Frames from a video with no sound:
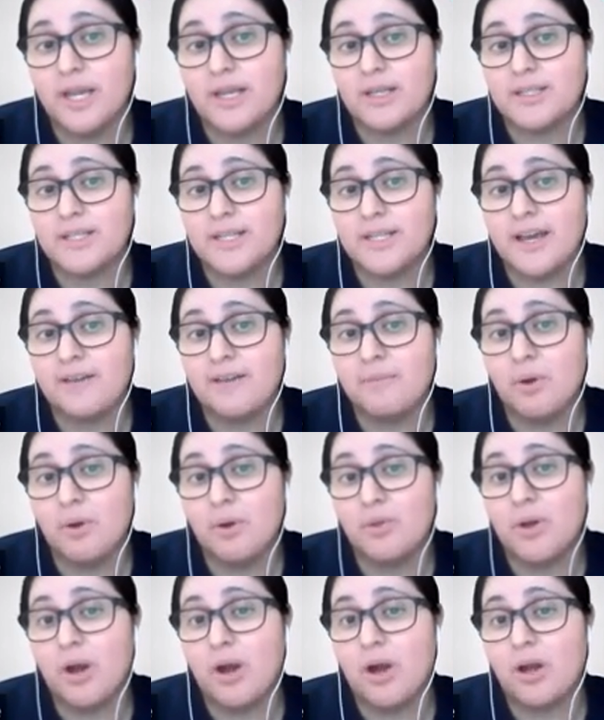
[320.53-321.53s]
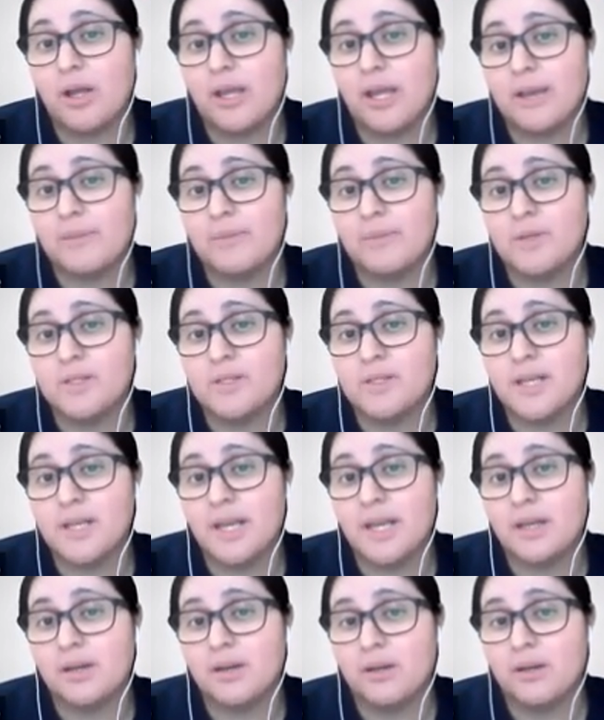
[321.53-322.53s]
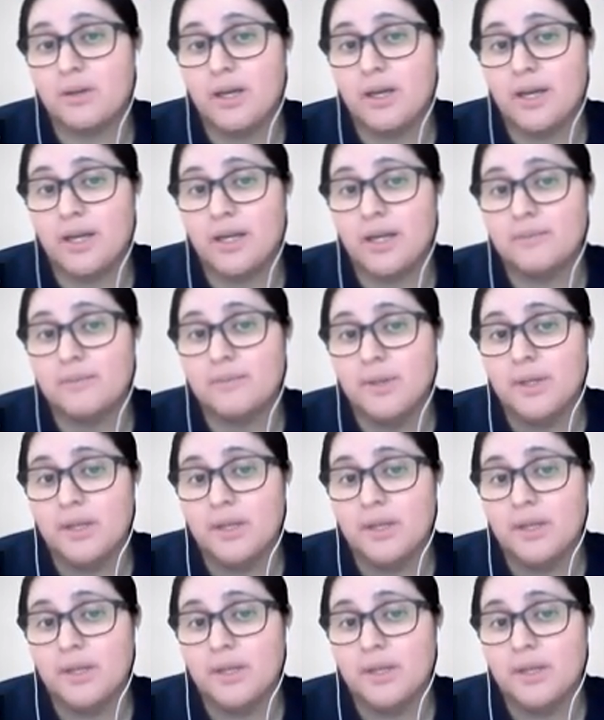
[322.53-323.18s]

and staff, both on campus and online.